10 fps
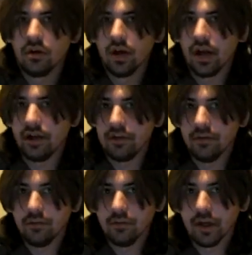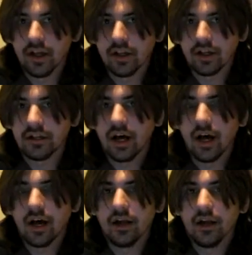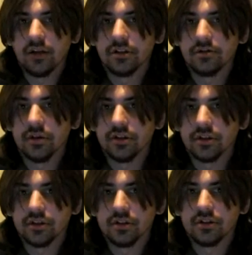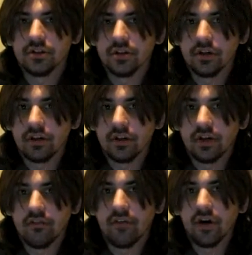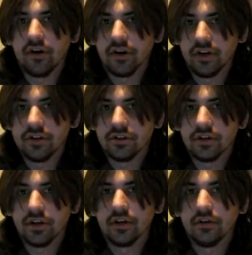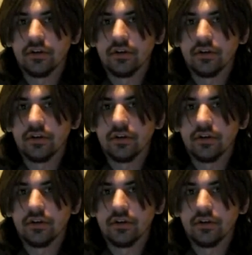and you play like that, and it switches it very easily.